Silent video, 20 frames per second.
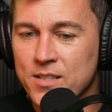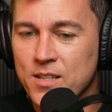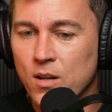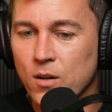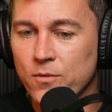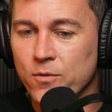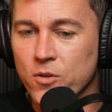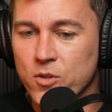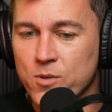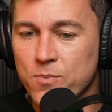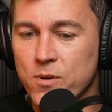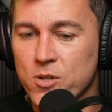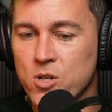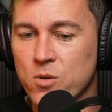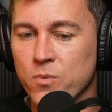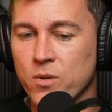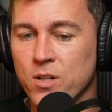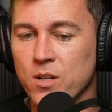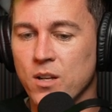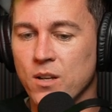helpful,
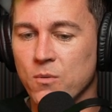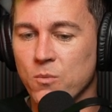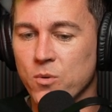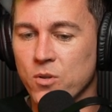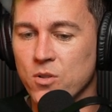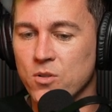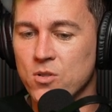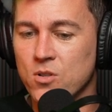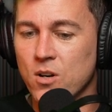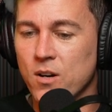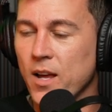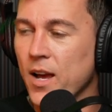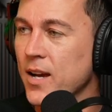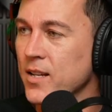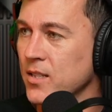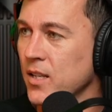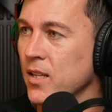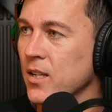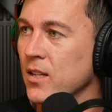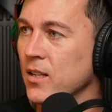especially when you when you start
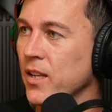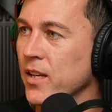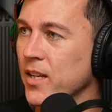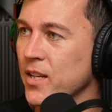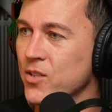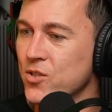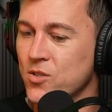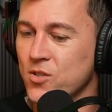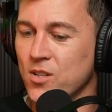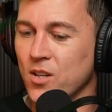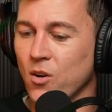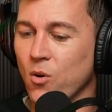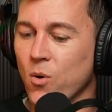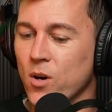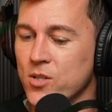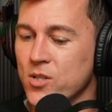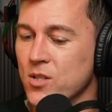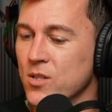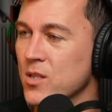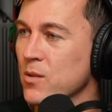asking it like interesting
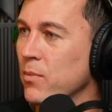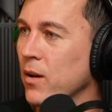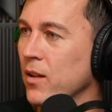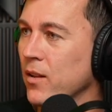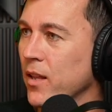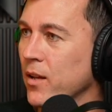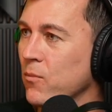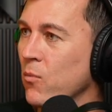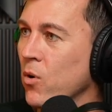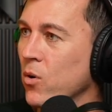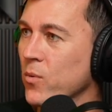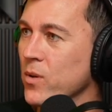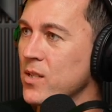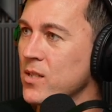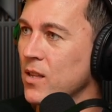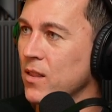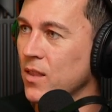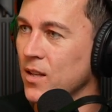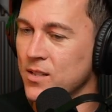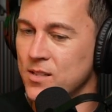questions about like more
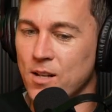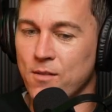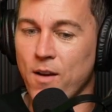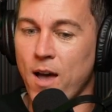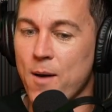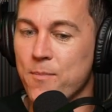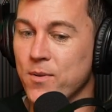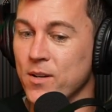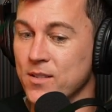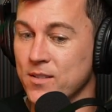recent things that have happened.